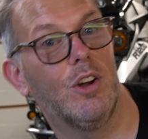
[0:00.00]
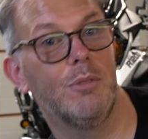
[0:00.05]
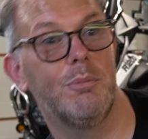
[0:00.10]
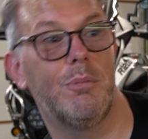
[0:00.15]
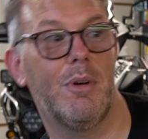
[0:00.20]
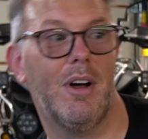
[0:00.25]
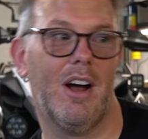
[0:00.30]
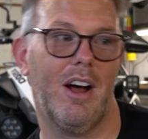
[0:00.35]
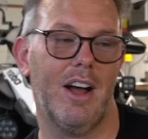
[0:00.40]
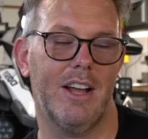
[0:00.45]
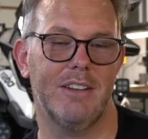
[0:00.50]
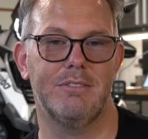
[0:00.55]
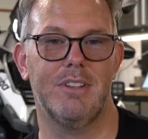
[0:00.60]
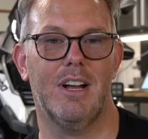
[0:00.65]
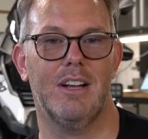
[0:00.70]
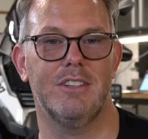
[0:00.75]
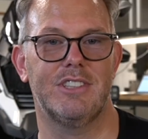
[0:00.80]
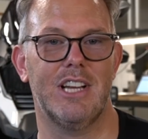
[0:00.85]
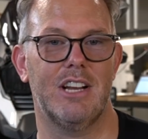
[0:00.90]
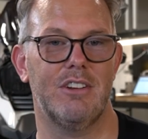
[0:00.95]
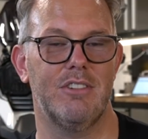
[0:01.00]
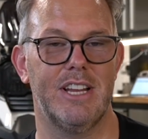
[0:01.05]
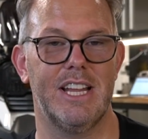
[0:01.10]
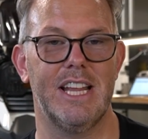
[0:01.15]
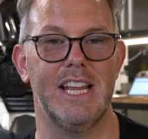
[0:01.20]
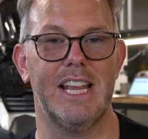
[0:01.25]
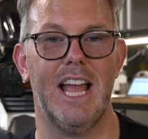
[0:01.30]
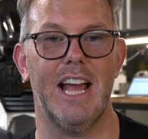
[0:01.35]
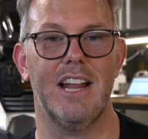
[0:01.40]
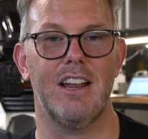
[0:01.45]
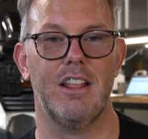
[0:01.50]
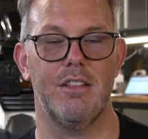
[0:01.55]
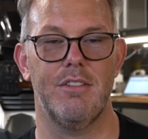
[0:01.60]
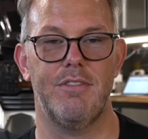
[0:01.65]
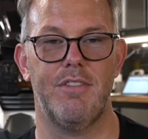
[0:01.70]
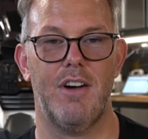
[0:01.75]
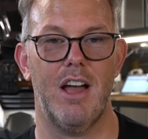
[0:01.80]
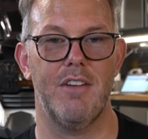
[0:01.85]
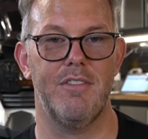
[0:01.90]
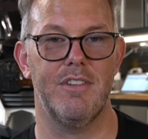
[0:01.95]
but I generally can get another
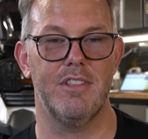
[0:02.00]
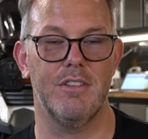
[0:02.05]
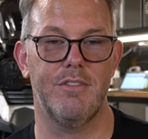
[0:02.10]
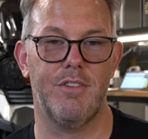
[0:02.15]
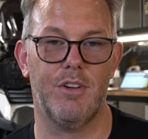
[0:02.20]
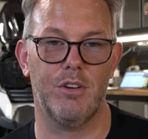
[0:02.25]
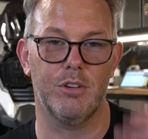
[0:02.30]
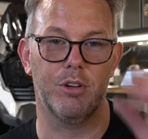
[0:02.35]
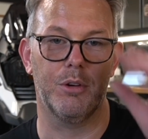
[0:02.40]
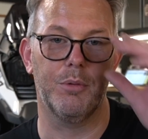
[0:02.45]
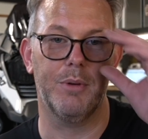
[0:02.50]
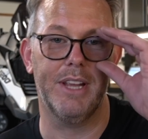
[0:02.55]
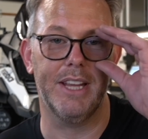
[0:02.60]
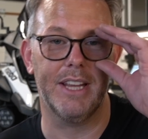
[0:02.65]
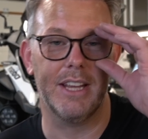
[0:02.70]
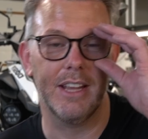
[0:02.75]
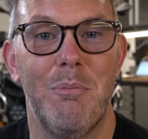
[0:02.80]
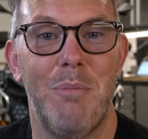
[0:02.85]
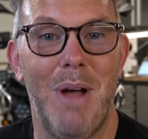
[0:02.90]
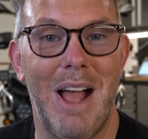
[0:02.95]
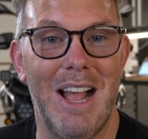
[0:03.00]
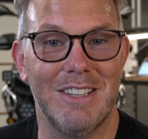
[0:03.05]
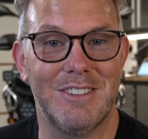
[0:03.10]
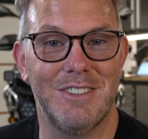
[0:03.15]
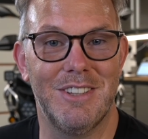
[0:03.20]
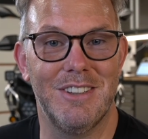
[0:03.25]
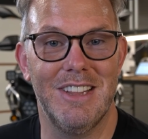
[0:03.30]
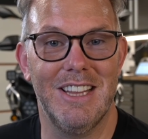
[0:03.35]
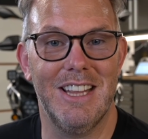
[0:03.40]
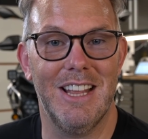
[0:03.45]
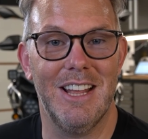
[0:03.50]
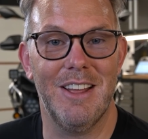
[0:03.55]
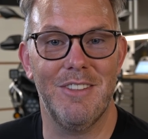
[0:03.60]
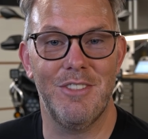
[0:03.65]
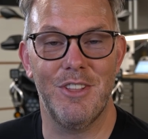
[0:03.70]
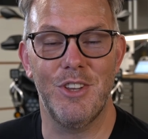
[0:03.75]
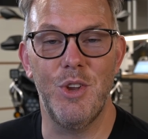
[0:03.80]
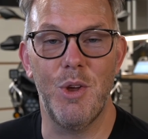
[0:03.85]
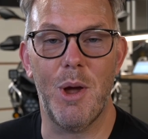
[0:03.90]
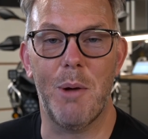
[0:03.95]
5 in the following week. Back to
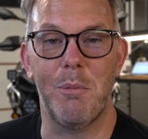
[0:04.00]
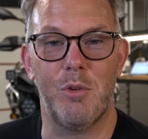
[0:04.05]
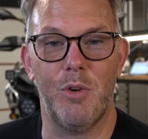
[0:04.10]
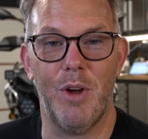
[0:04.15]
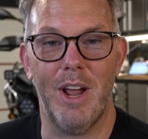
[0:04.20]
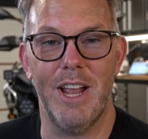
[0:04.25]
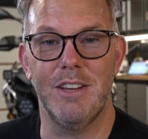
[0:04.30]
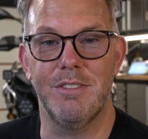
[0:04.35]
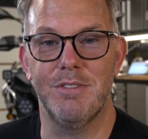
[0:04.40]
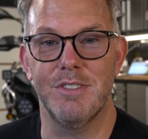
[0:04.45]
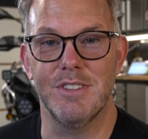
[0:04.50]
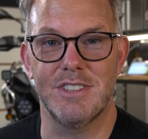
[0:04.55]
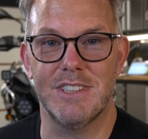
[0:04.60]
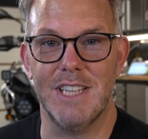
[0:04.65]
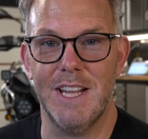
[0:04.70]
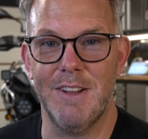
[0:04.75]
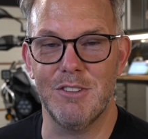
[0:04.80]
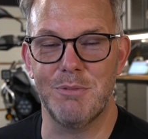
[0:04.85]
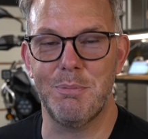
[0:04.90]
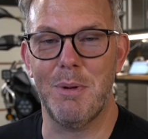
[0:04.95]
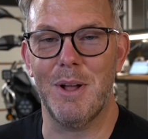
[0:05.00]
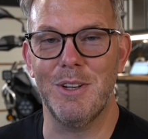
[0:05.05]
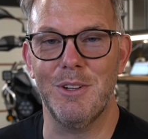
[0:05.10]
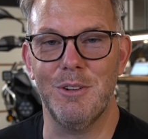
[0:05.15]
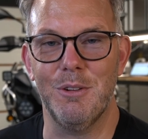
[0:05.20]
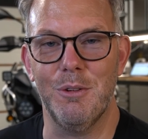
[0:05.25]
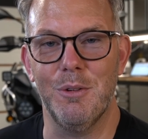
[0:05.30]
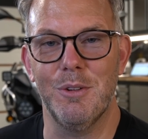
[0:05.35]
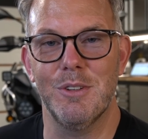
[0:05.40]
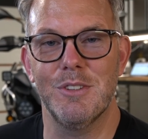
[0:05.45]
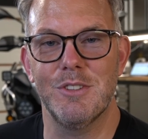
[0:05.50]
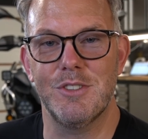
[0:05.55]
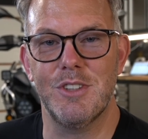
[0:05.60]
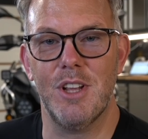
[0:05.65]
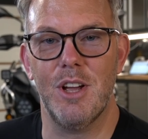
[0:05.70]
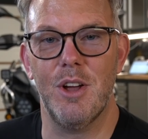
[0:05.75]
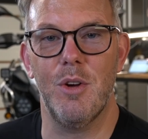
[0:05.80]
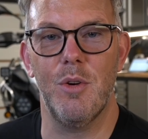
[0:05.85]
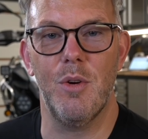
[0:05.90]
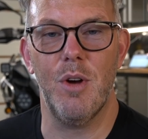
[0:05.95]
the new upgrade for Steve's bundle.
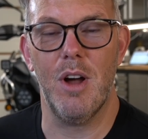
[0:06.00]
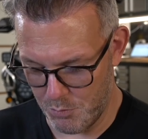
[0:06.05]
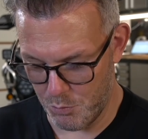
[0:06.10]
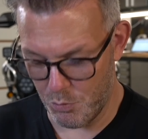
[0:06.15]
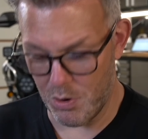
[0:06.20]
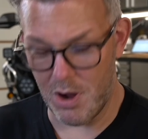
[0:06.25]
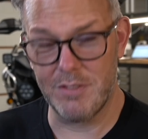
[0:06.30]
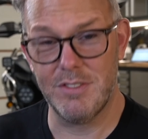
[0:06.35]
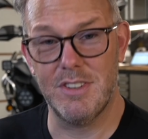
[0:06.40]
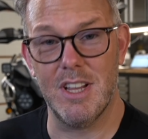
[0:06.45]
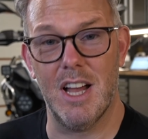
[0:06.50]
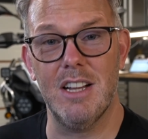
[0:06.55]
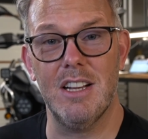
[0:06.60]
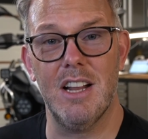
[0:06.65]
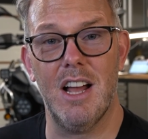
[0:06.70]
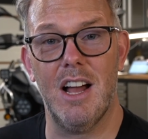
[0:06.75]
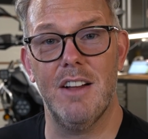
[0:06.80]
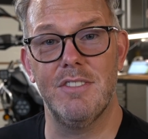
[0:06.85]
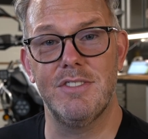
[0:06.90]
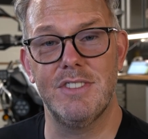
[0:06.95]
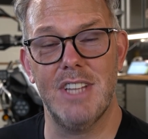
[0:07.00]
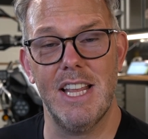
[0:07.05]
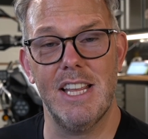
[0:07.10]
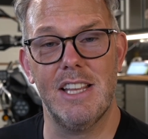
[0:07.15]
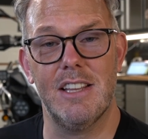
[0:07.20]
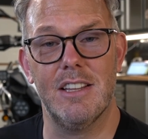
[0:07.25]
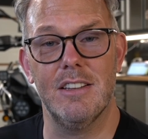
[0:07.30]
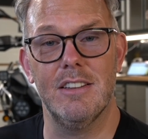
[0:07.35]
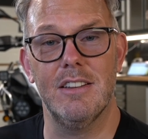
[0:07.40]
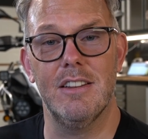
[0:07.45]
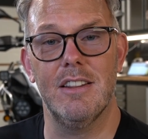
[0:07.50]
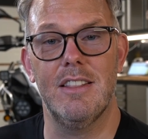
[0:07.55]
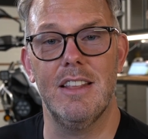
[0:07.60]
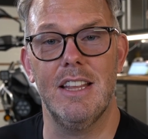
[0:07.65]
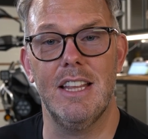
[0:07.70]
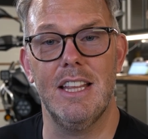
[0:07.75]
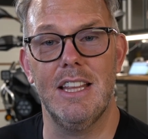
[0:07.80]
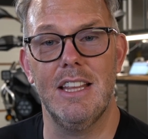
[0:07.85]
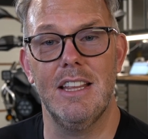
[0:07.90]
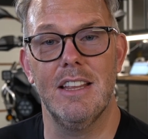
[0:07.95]
So what I've done, I've taken
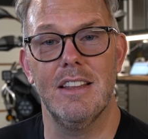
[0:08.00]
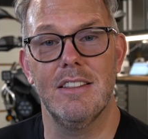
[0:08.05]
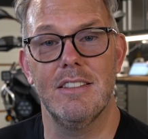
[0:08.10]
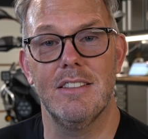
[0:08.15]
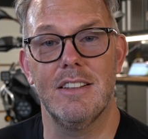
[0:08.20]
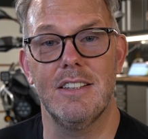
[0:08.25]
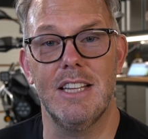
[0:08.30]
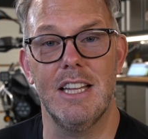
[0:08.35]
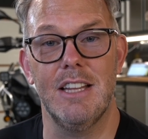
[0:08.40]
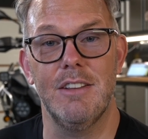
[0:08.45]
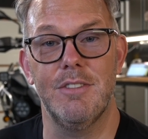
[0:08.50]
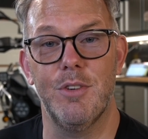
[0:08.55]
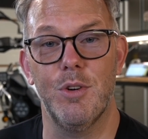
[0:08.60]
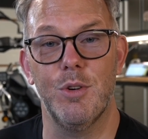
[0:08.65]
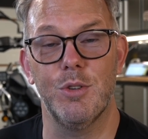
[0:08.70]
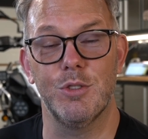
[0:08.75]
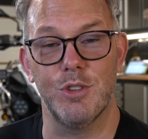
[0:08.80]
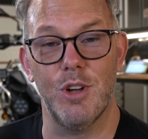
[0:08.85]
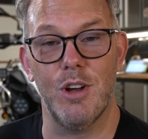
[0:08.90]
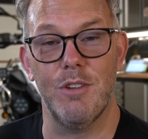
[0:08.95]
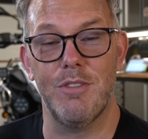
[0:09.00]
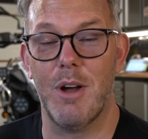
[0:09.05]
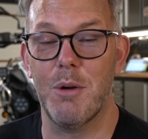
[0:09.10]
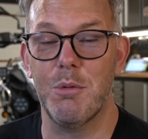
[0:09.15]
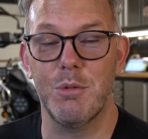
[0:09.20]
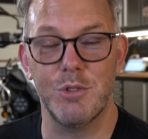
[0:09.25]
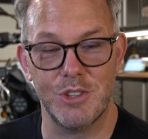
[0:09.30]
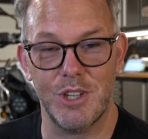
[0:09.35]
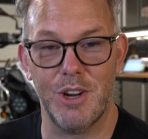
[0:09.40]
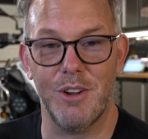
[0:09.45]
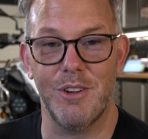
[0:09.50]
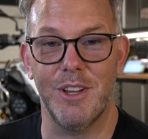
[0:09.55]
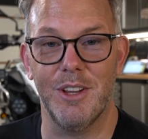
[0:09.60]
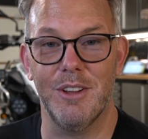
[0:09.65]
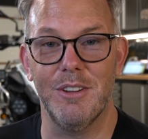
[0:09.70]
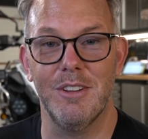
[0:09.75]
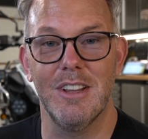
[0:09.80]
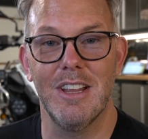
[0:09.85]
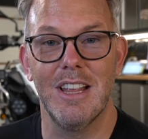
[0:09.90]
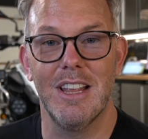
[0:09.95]
the D4s off. I will show you.